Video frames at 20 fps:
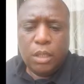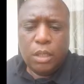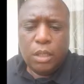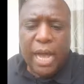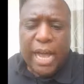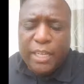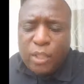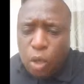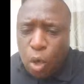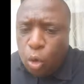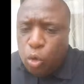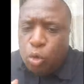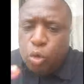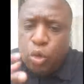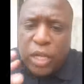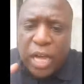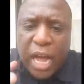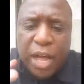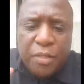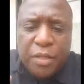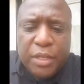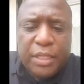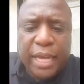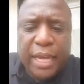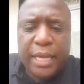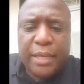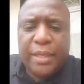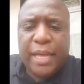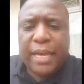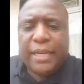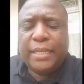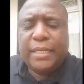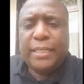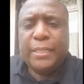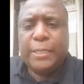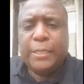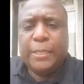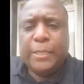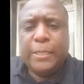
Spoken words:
I told you the other day that